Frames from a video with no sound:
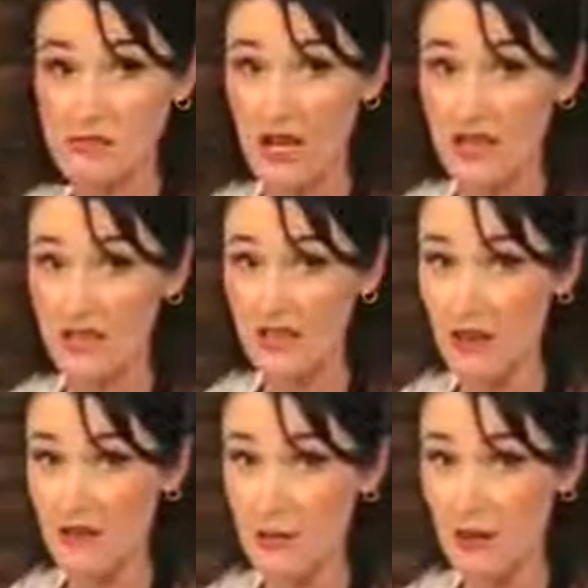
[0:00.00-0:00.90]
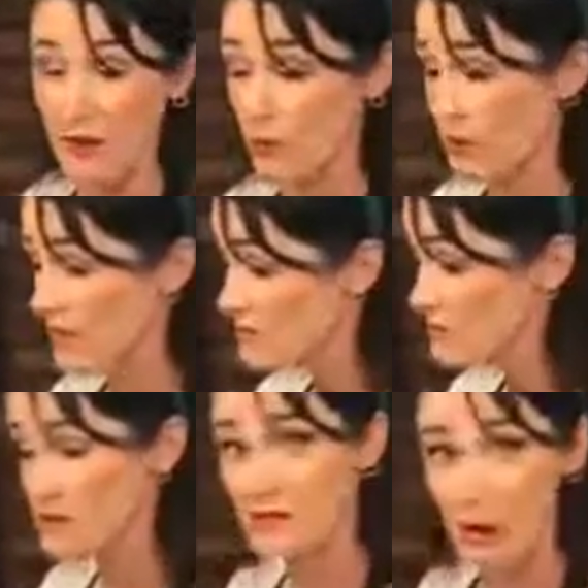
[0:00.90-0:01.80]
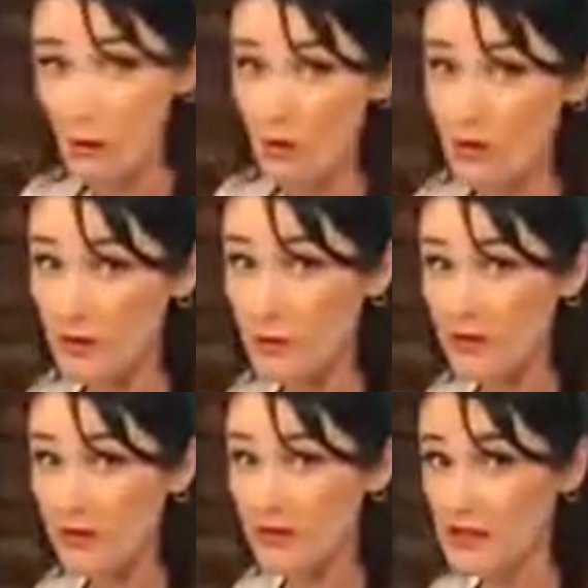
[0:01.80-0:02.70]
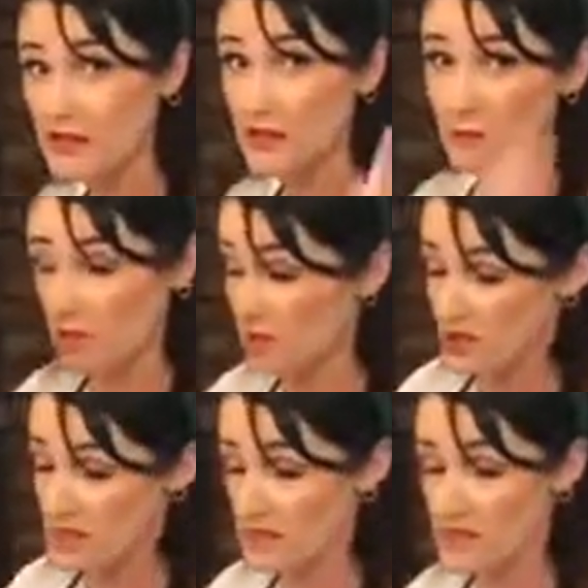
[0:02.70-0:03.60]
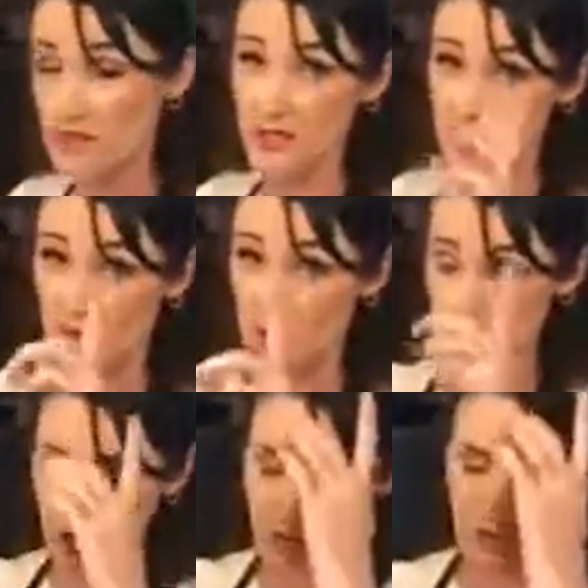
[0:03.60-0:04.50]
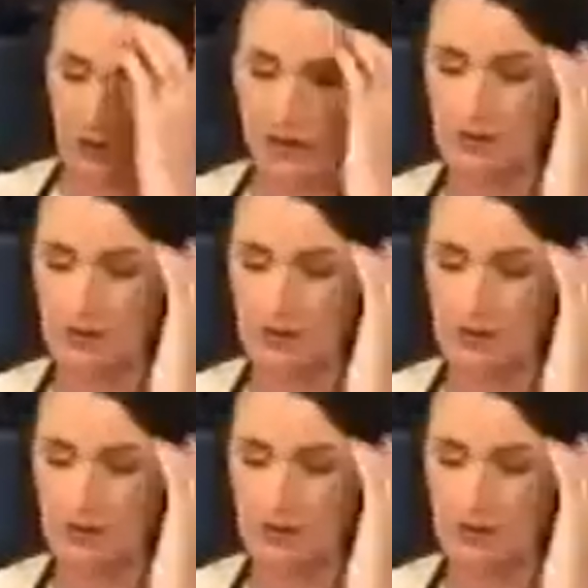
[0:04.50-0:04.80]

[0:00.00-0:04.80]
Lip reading: cake in the oven, by the way, so somewhere in the middle of this, I've got to test it and I can show you how I